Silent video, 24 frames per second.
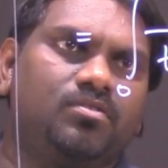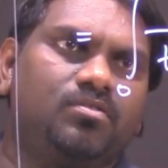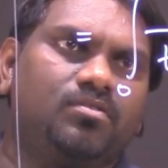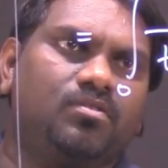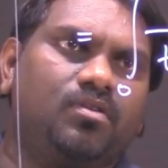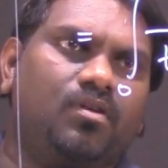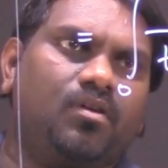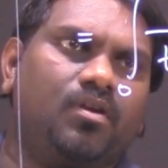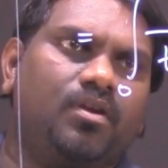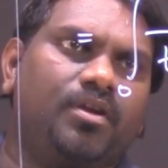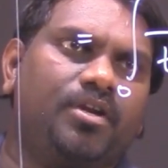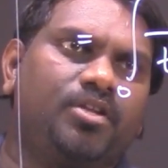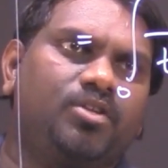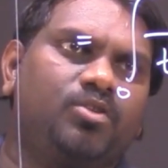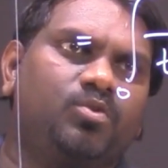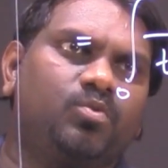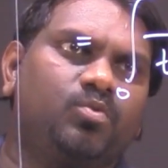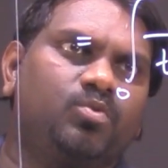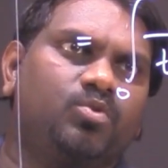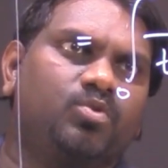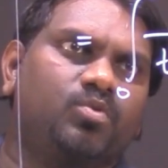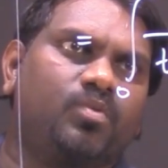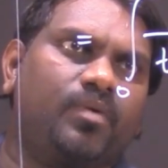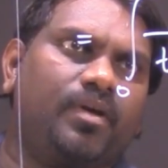already 2
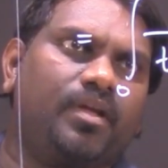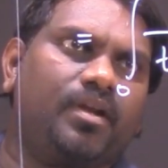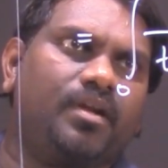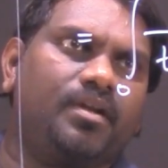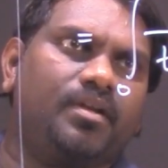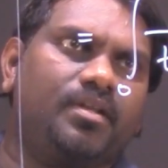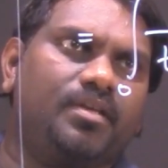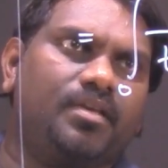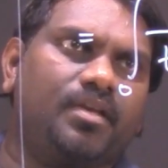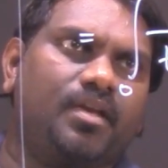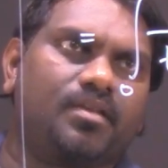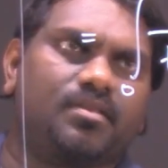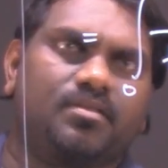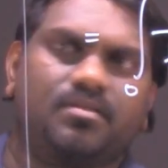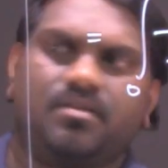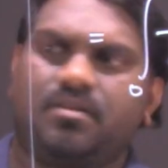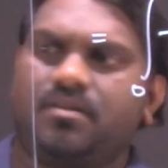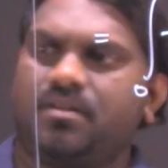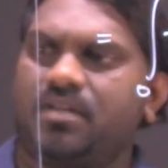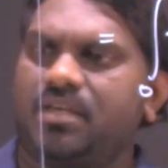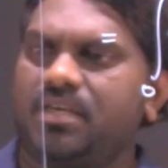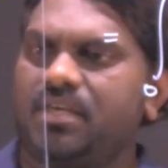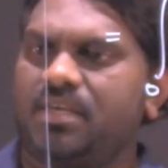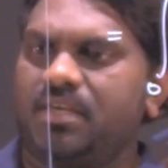square
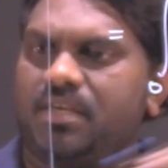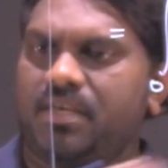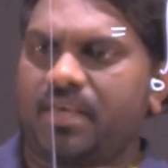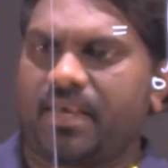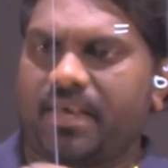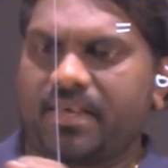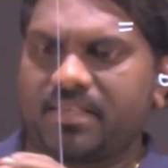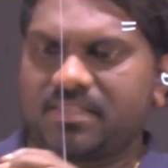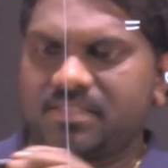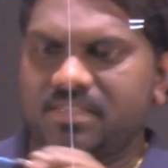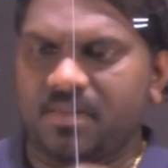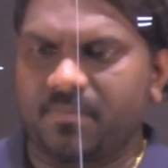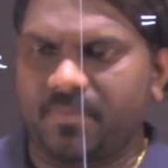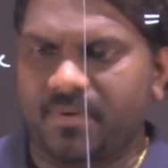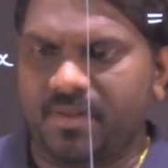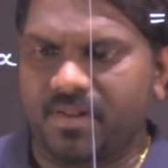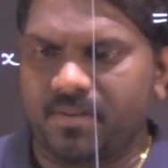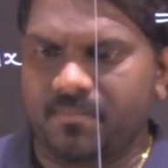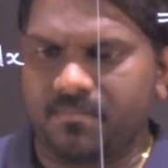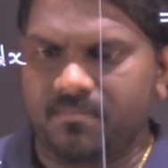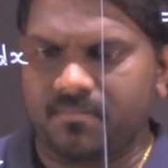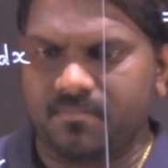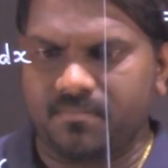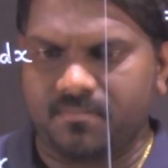dx in a
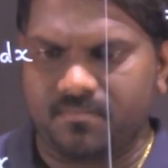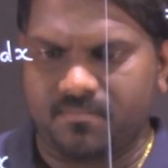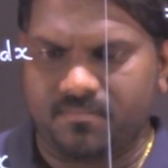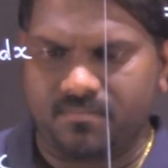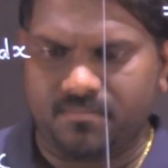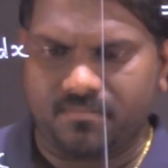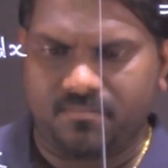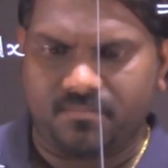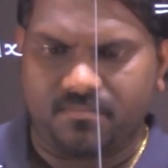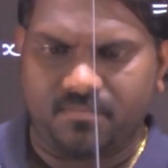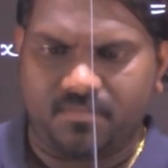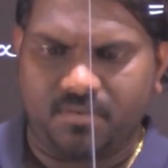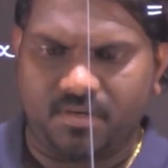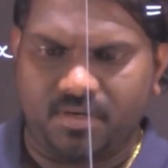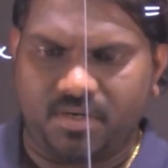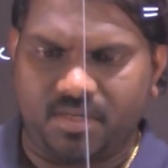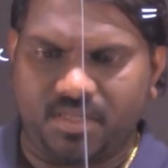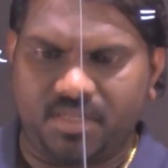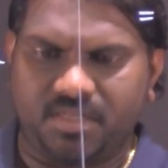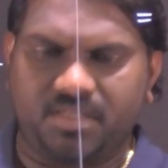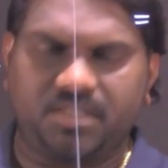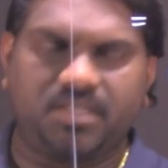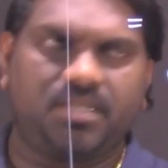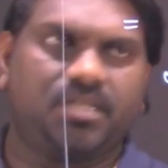
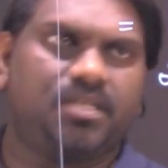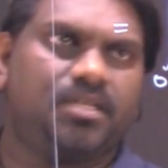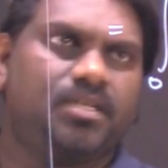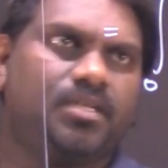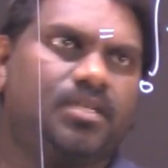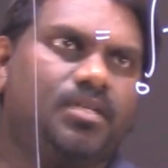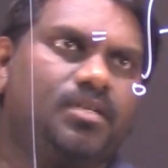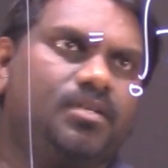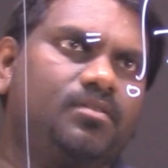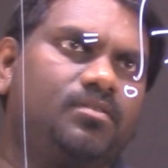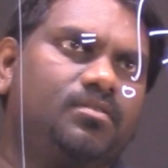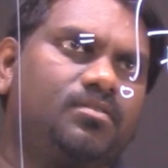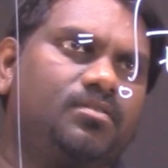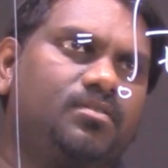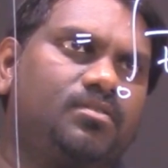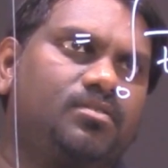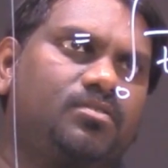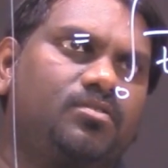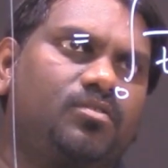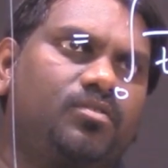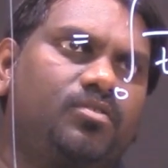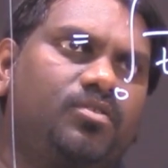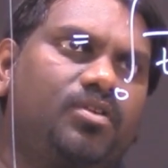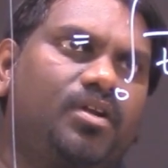dt. So
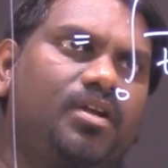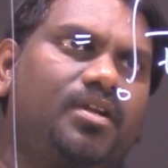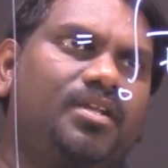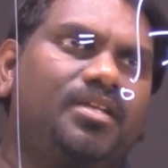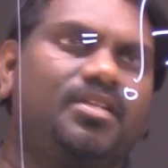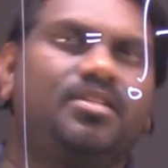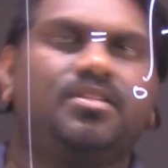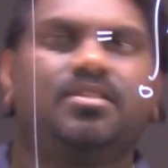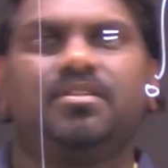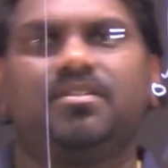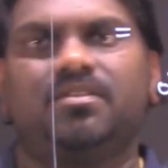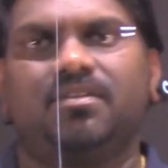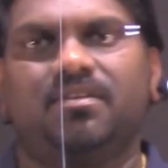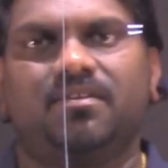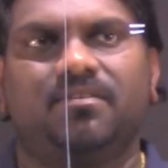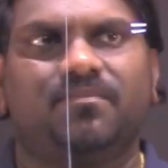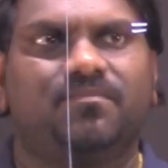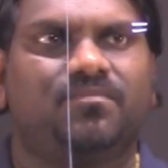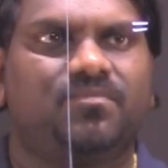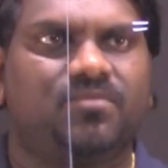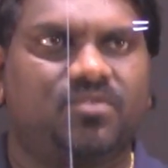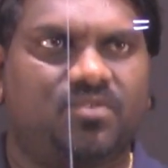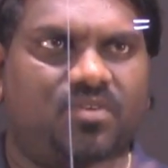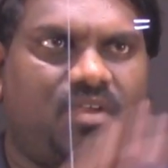you are dt here.
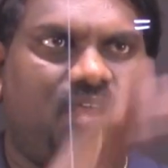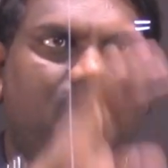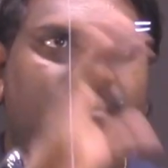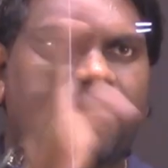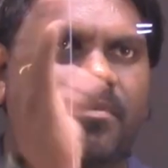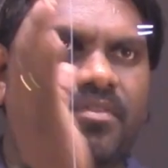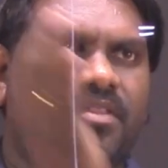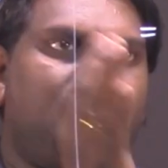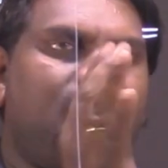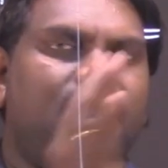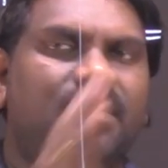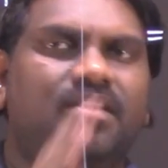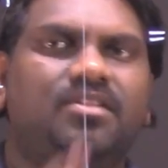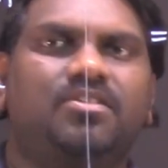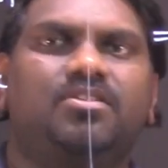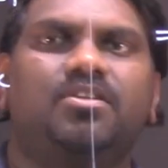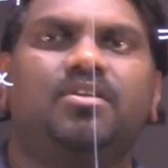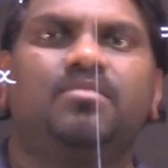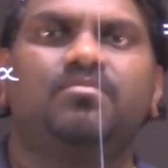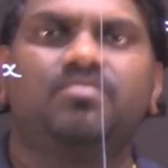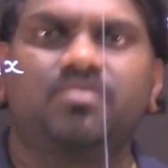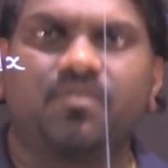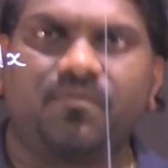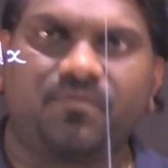So everything in
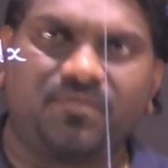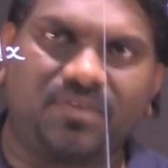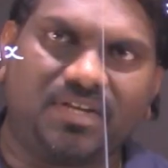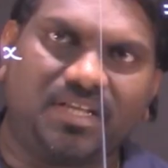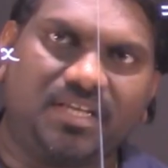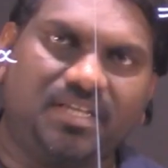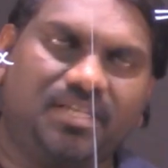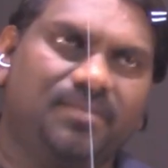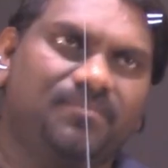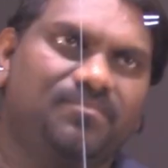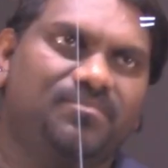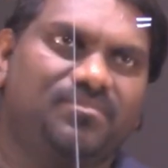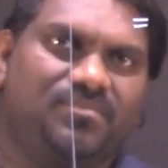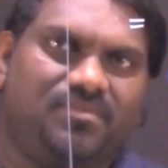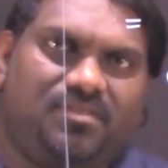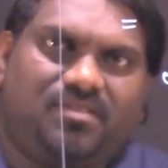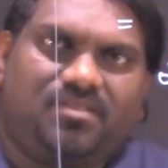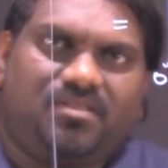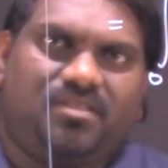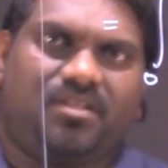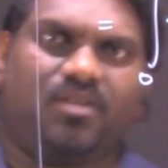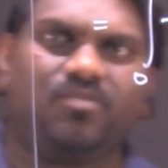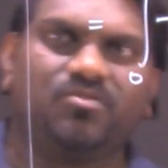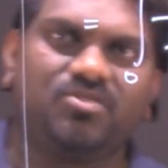terms of t.
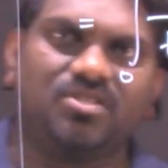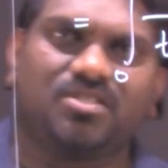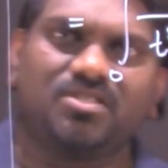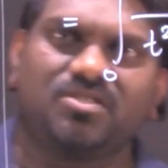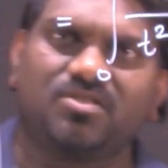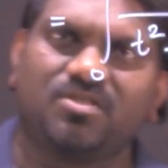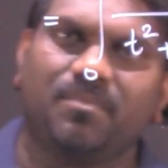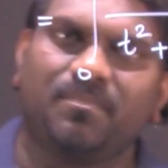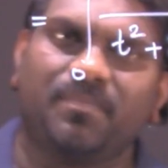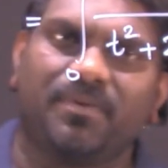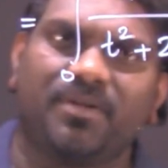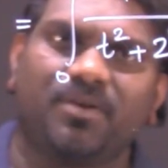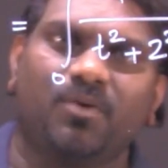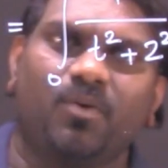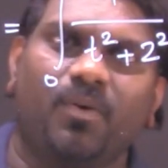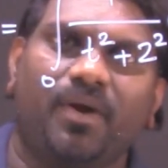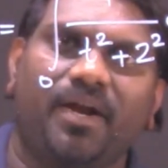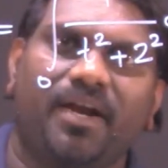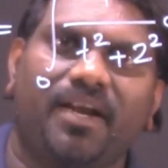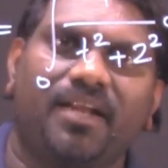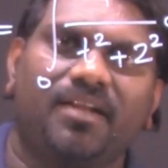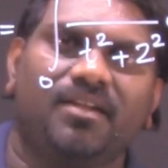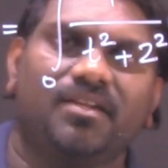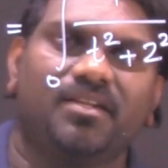Now just simply go ahead
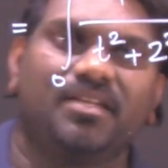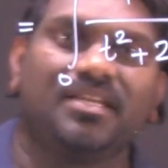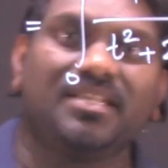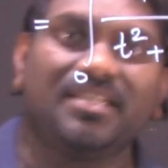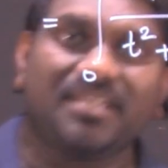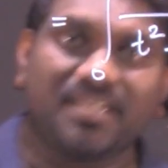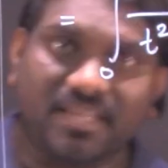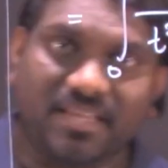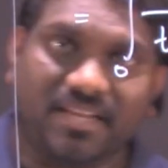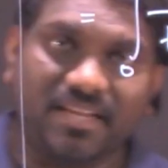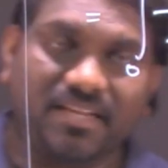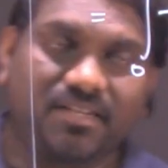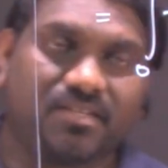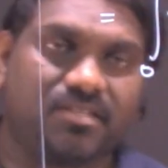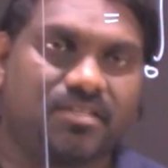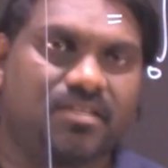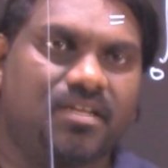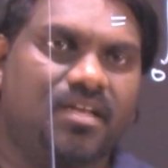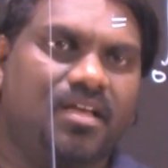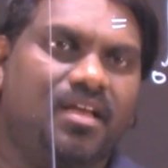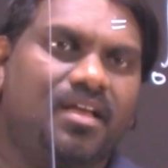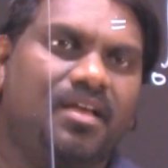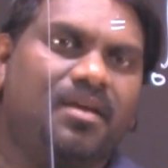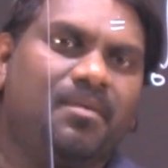and integrate.
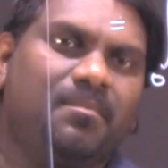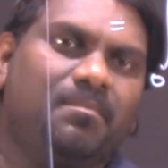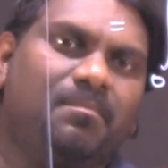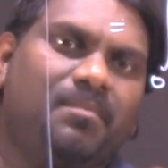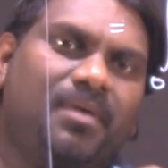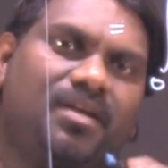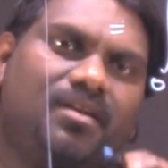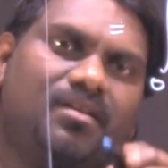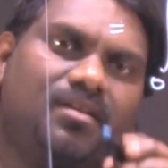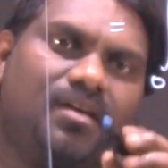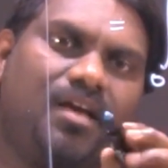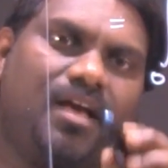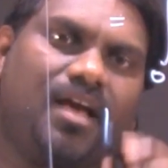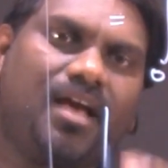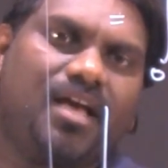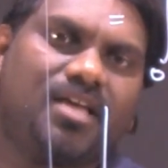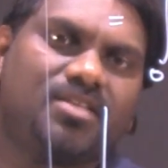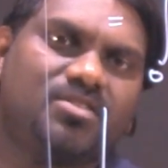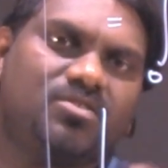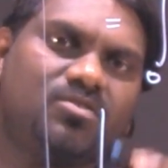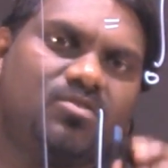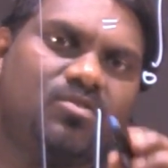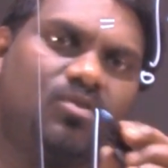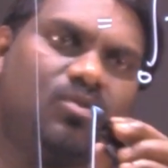But as you
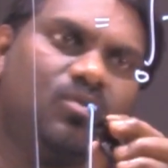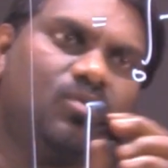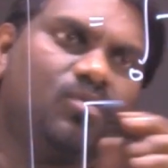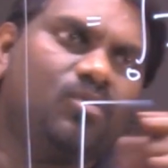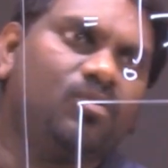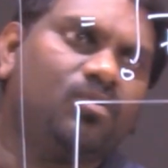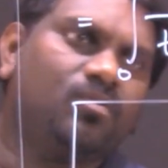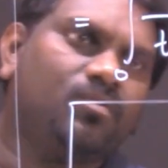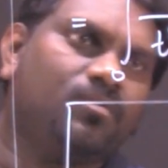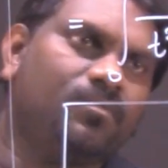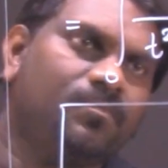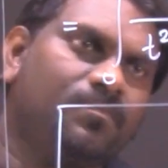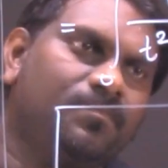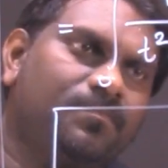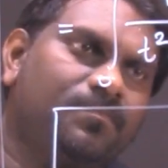know,